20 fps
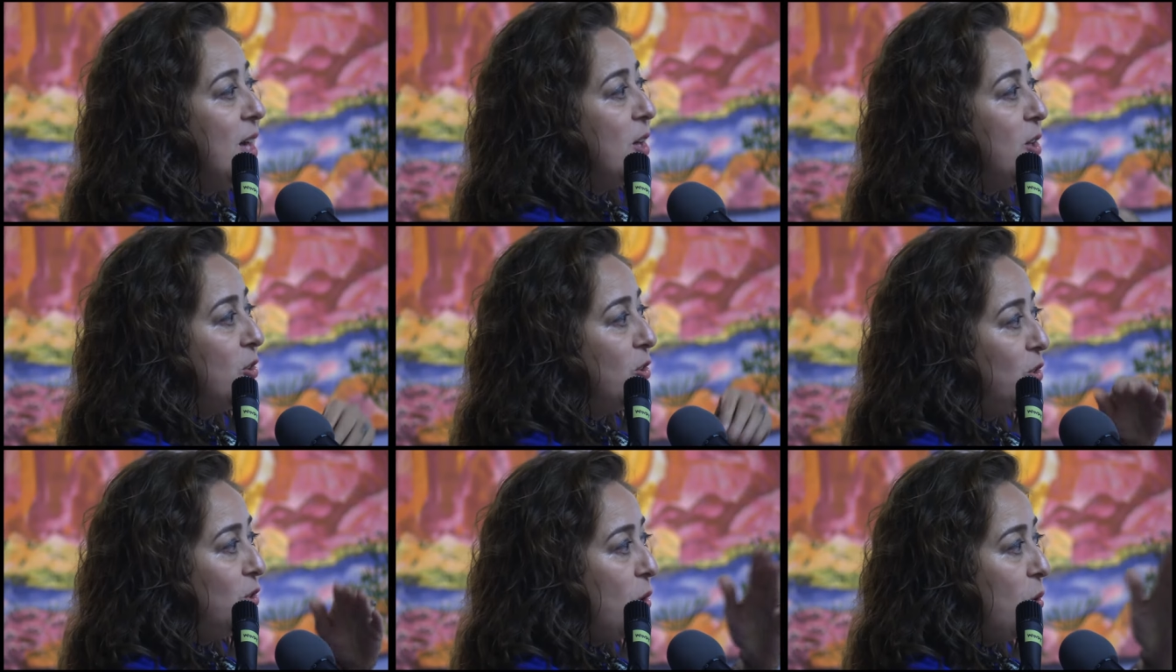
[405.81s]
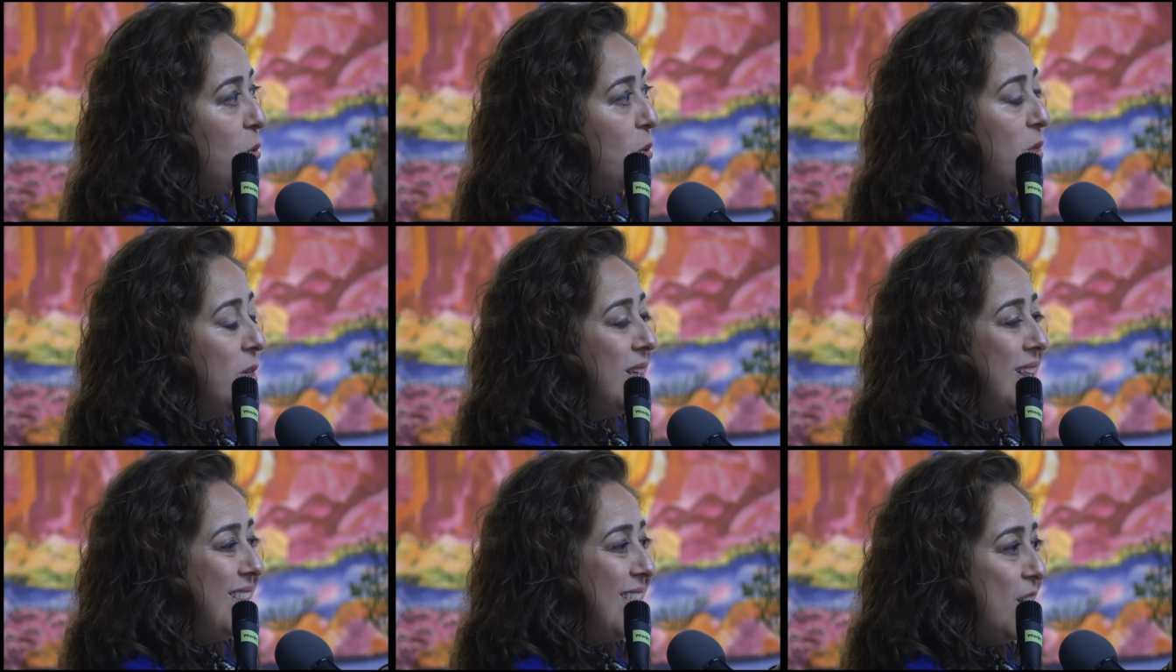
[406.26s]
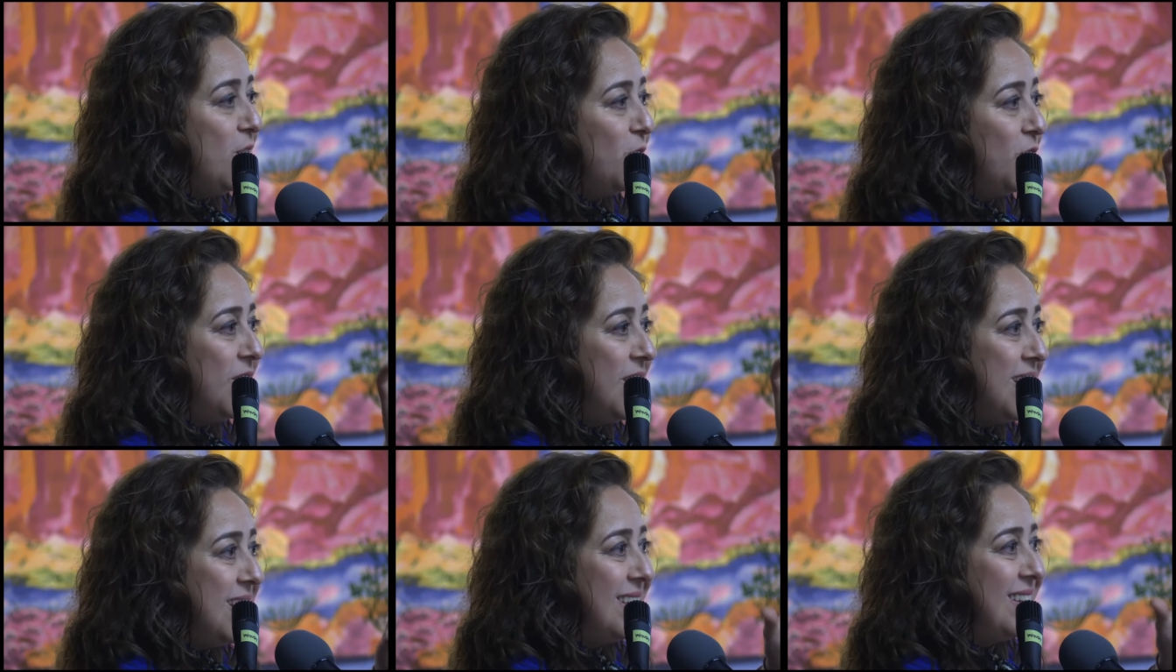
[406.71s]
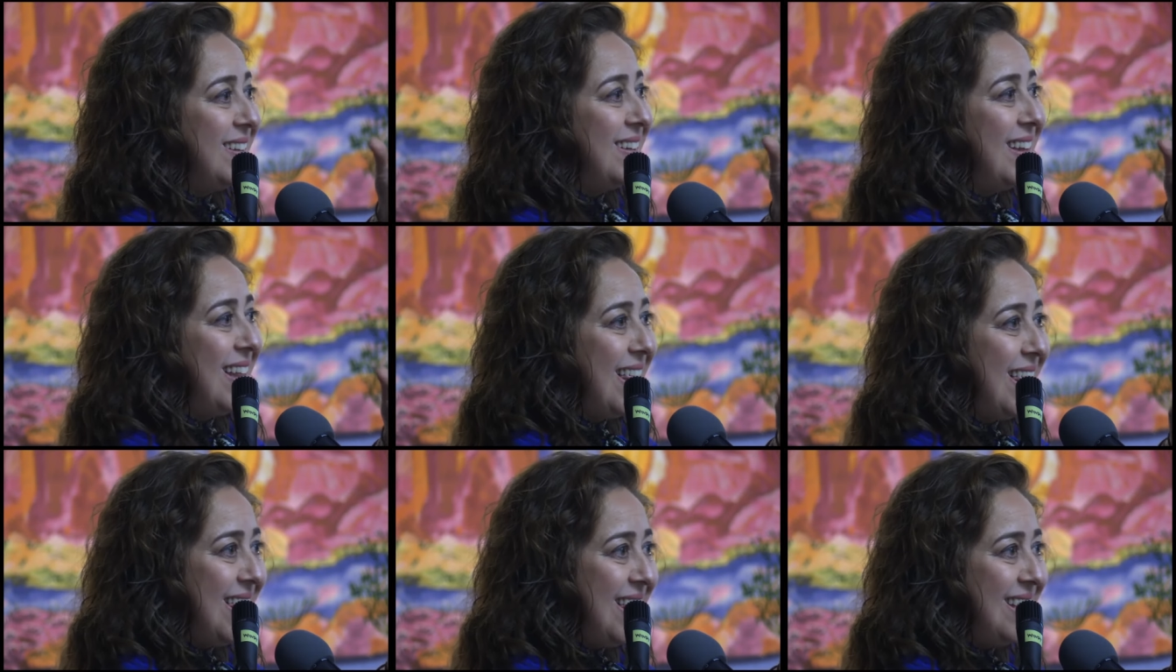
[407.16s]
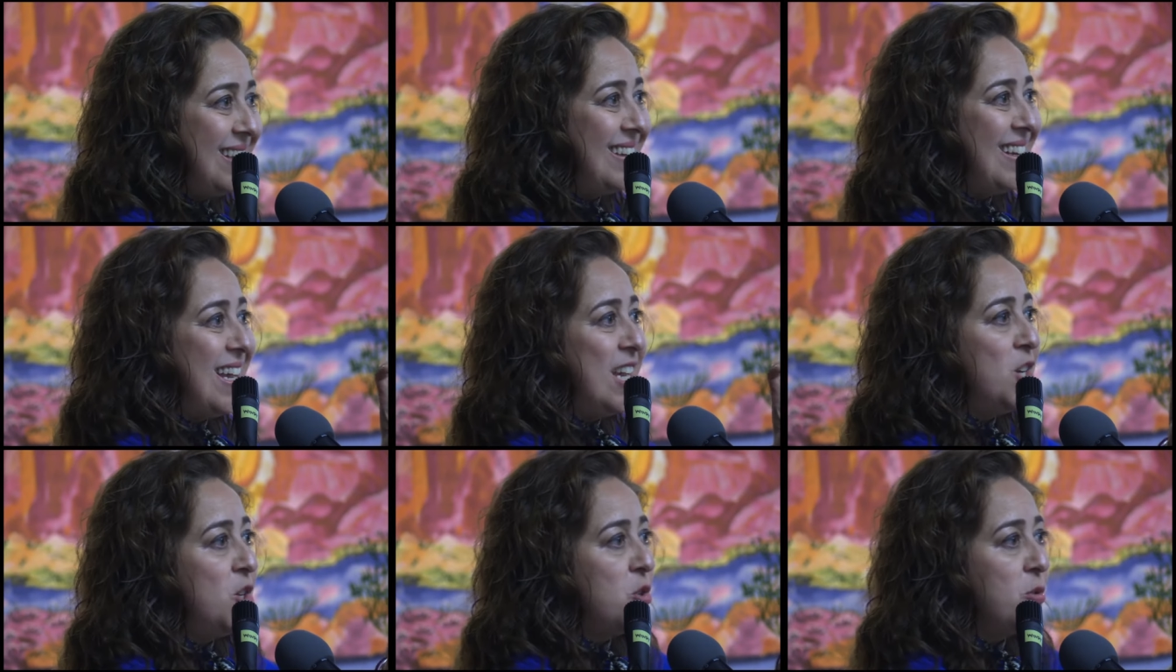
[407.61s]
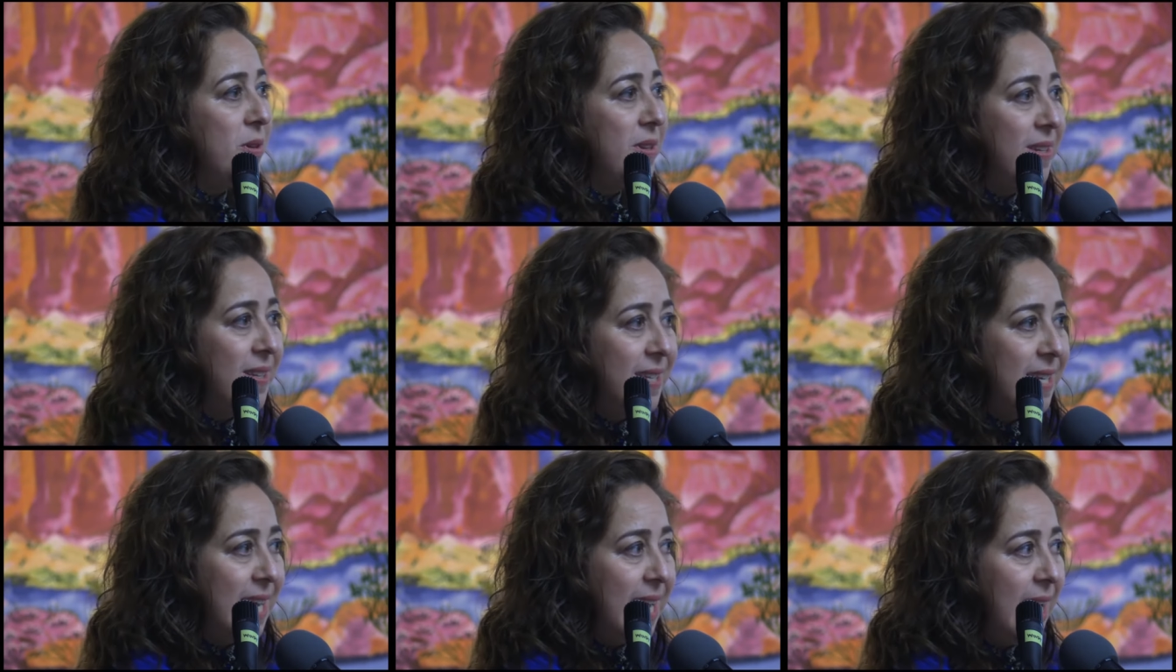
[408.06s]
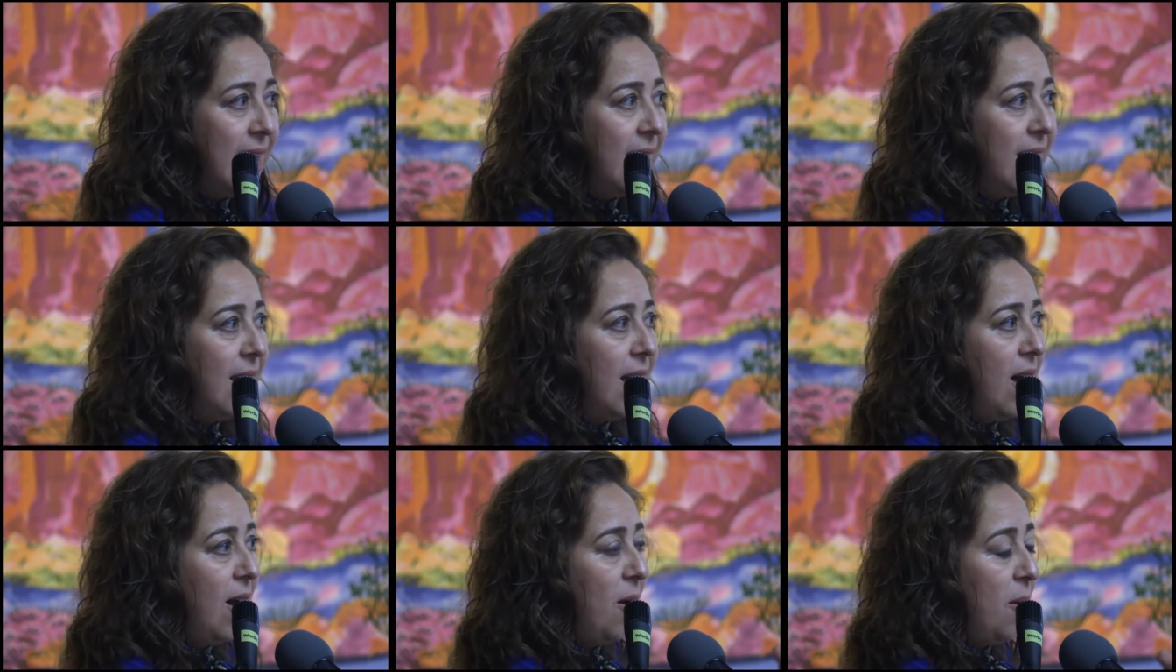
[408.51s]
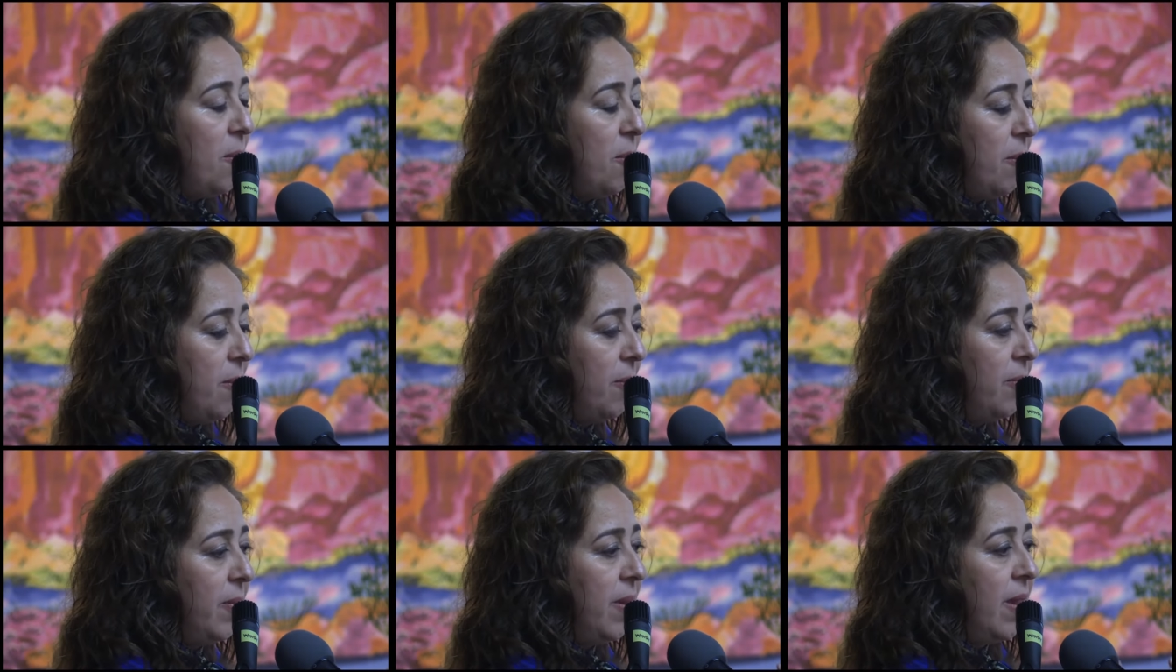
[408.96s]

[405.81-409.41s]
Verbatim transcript: So there's this interesting